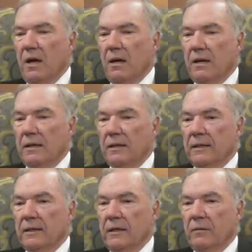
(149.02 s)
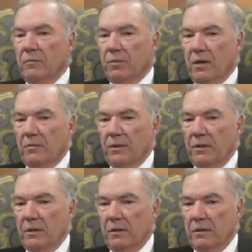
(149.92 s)
And probably
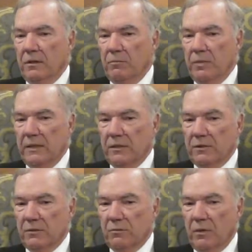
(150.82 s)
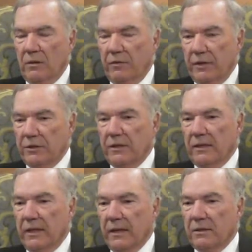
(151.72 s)
the biggest renovation
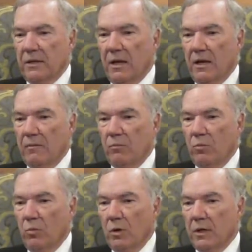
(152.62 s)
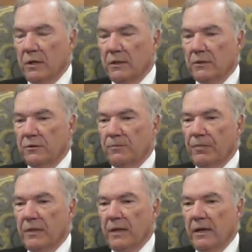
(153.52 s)
at that time was
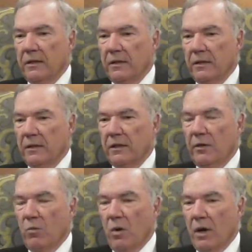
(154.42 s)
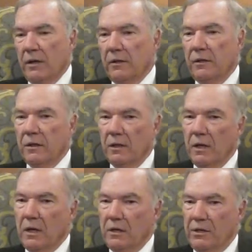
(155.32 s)
the idea that they wanted the
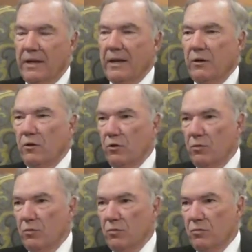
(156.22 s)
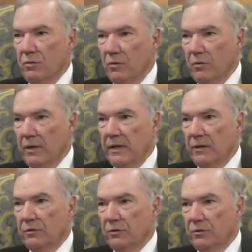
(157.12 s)
10 new
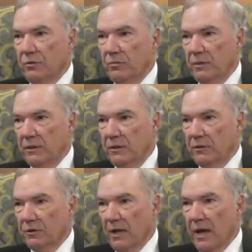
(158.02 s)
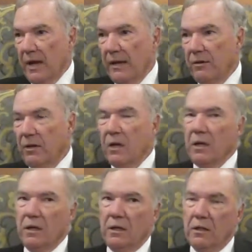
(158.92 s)
greens to be designed
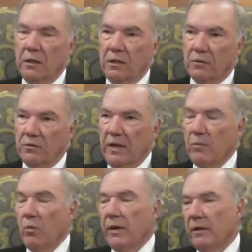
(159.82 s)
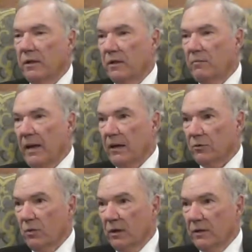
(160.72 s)
in the same way that
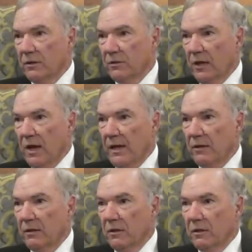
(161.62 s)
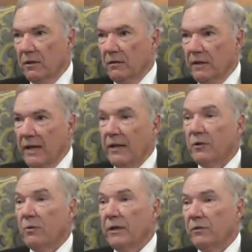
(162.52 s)
Maxwell had designed the
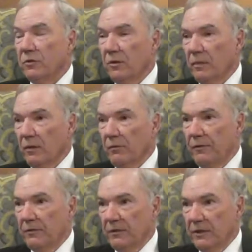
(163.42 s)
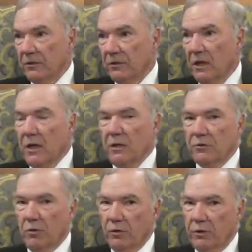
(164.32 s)
8 greens in the middle 50s,
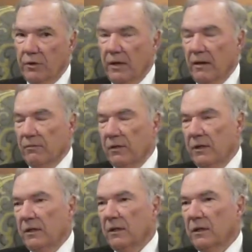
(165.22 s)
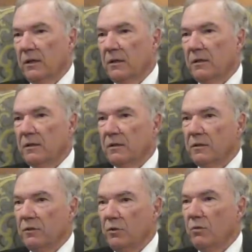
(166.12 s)
so that you have
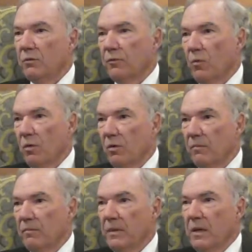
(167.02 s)
a uniform